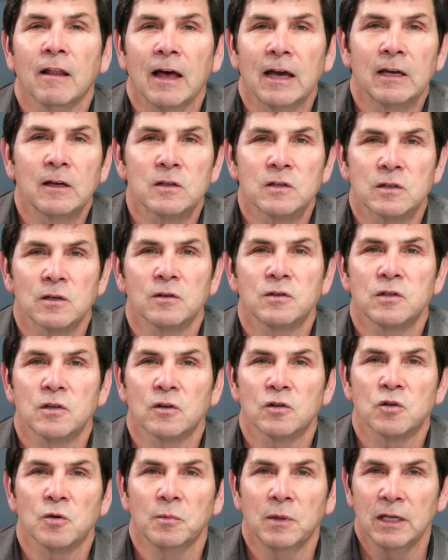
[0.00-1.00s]
like us on
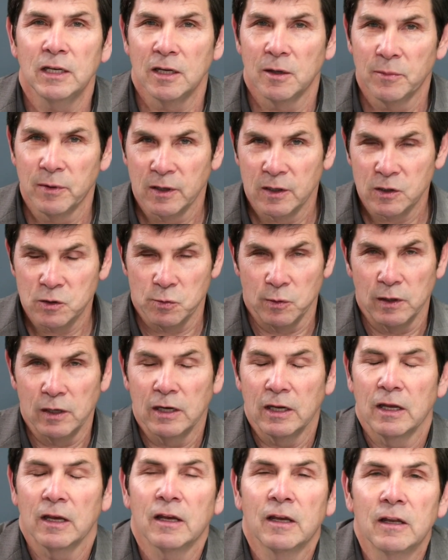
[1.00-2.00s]
social media, because
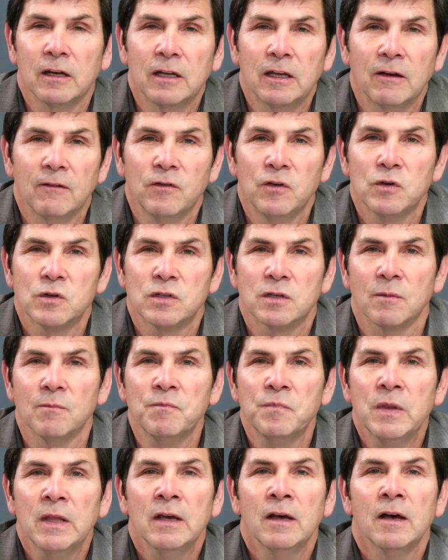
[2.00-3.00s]
we're going to give you
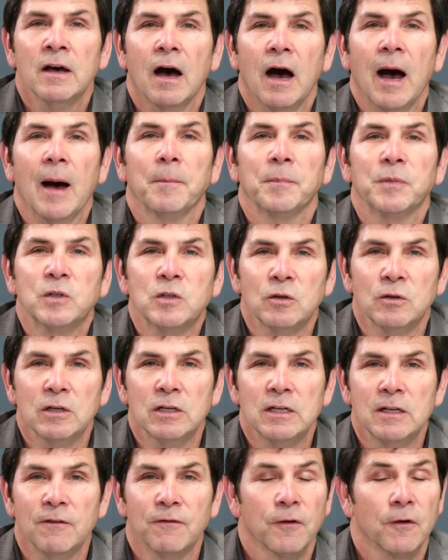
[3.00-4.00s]
some
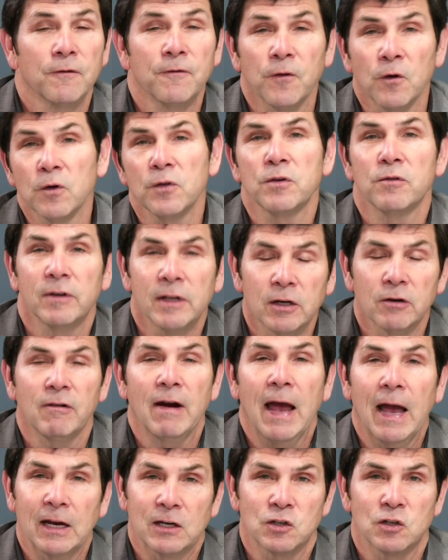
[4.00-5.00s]
opportunity for further
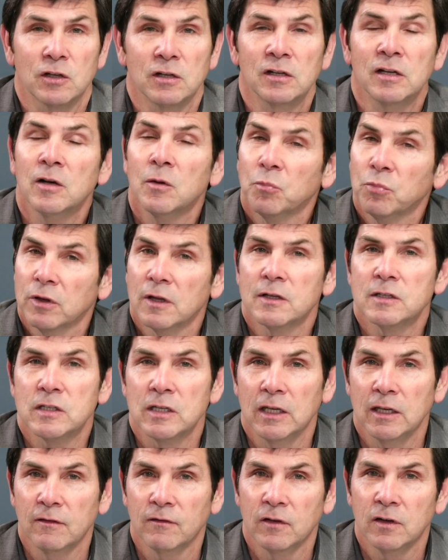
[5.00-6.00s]
interaction, plus
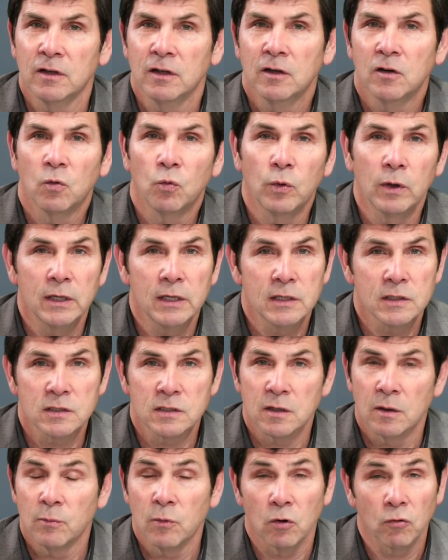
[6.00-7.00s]
even winning
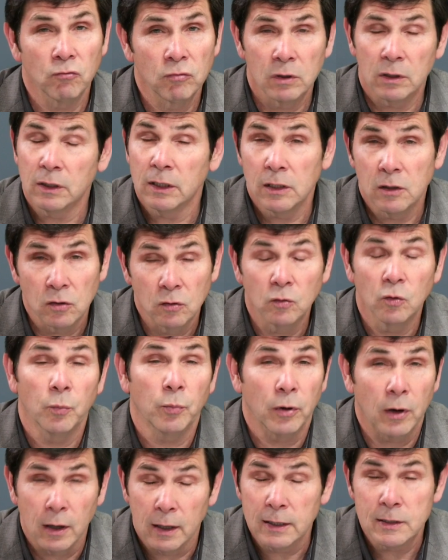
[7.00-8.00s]
some really cool
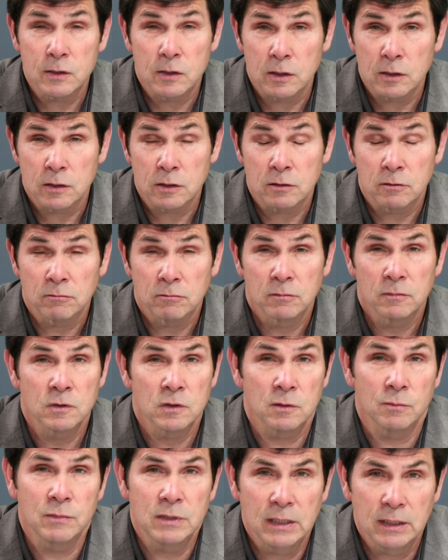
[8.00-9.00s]
prizes,
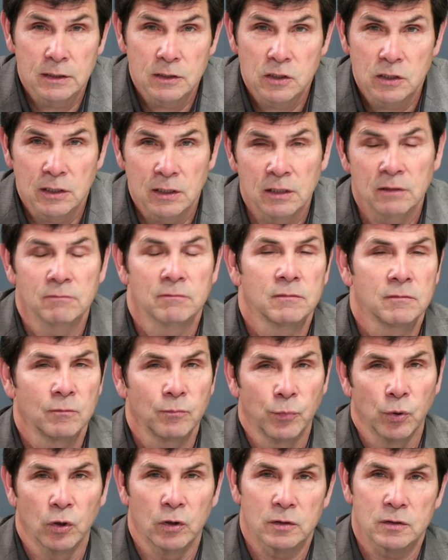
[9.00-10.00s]
some TNG
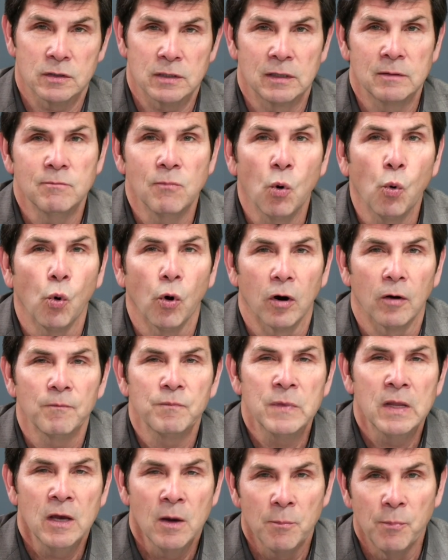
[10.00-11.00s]
books and more.
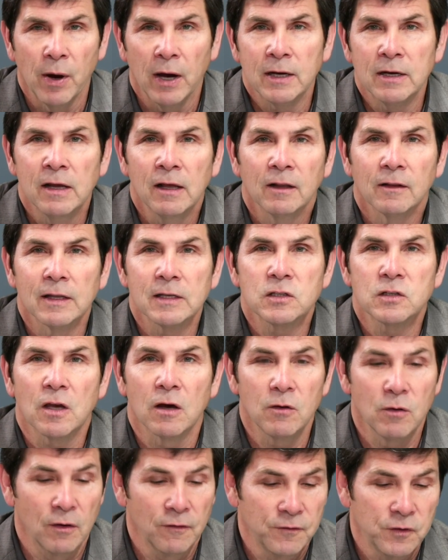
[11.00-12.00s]
But let's
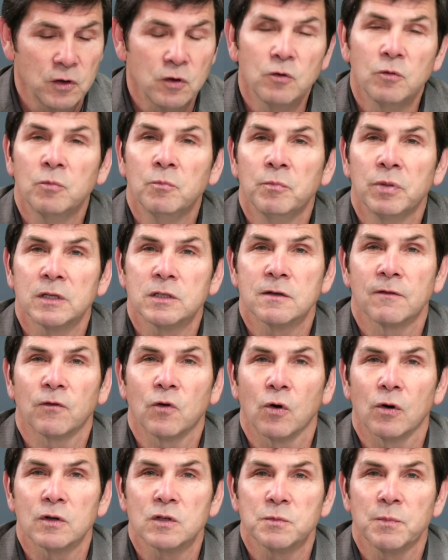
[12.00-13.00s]
go to a few bits of
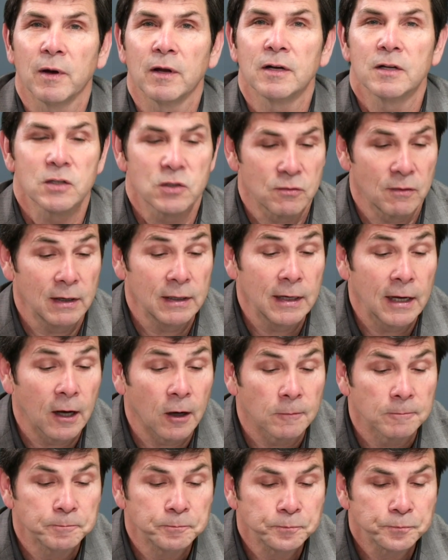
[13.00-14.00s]
correspondence right
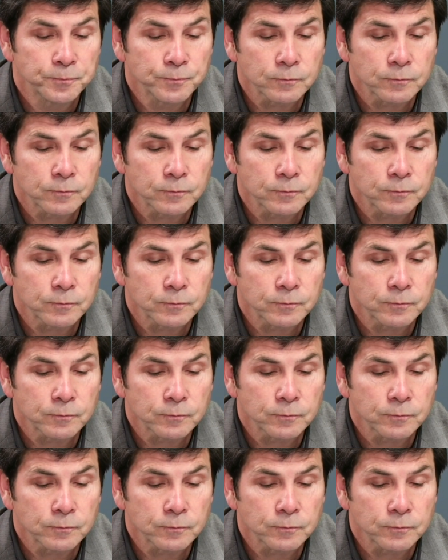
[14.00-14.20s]
now.